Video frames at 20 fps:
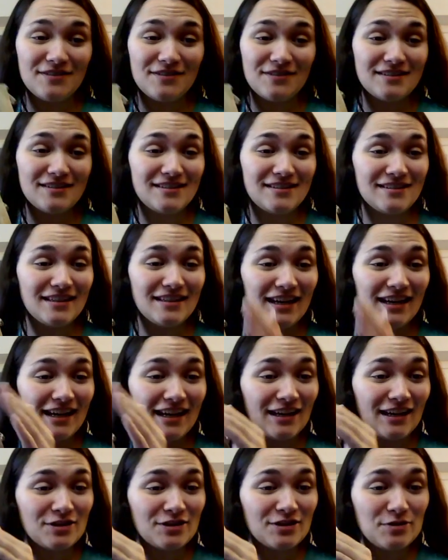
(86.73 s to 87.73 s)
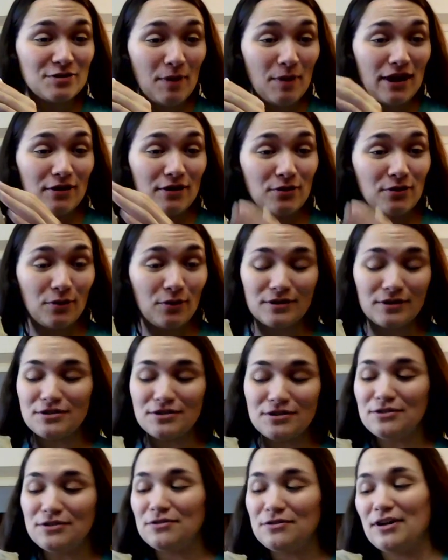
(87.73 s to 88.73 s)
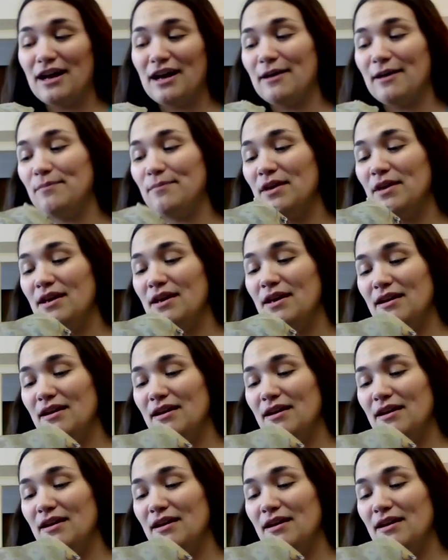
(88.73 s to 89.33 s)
This is a expired horseshoe crab.